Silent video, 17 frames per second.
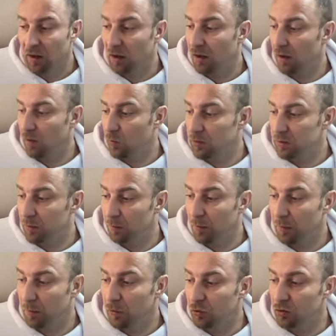uh, we
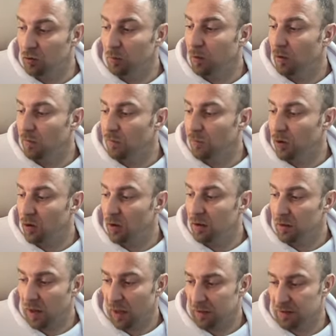simply push the pawn
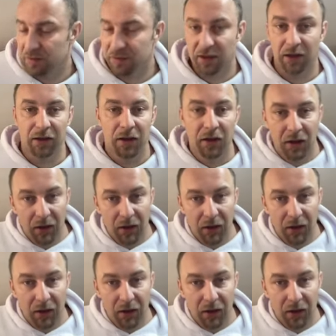further. As I said,